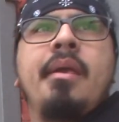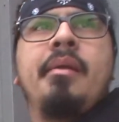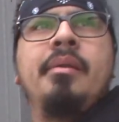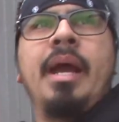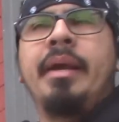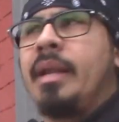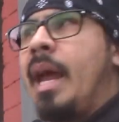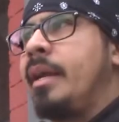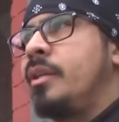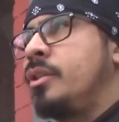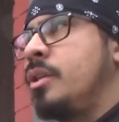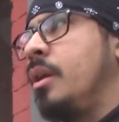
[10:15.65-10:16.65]
Like
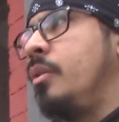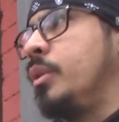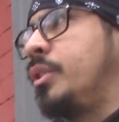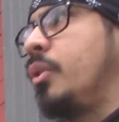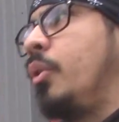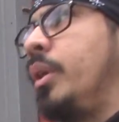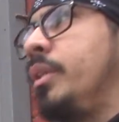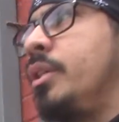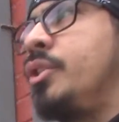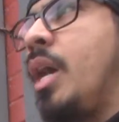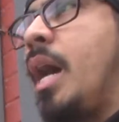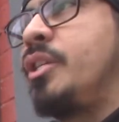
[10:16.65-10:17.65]
it was told unto
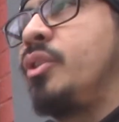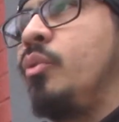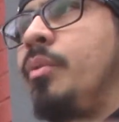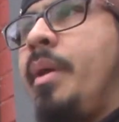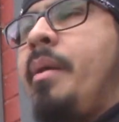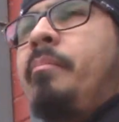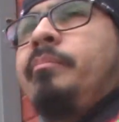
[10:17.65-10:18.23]
Joshua, man.